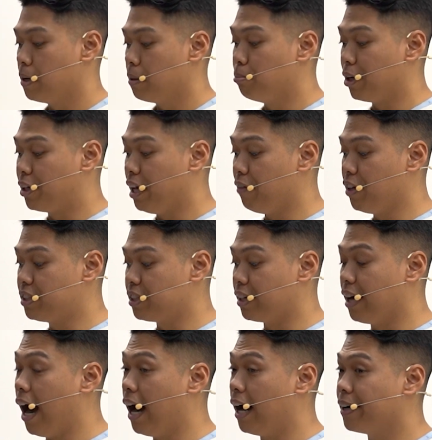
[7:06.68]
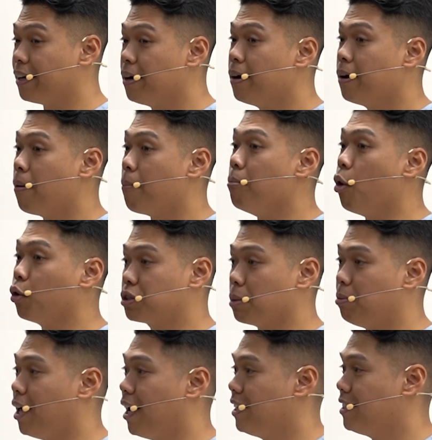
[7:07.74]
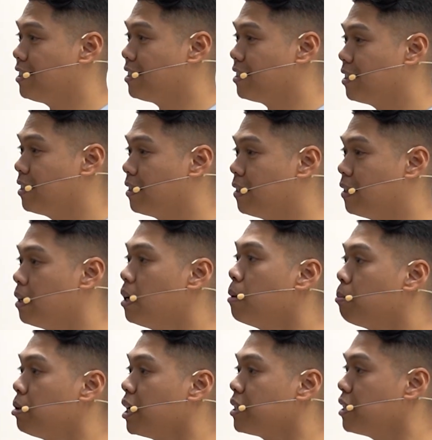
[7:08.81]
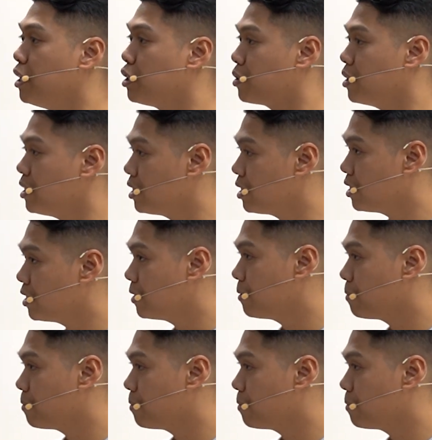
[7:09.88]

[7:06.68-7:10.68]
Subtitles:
But giving to God multiplies plus interest.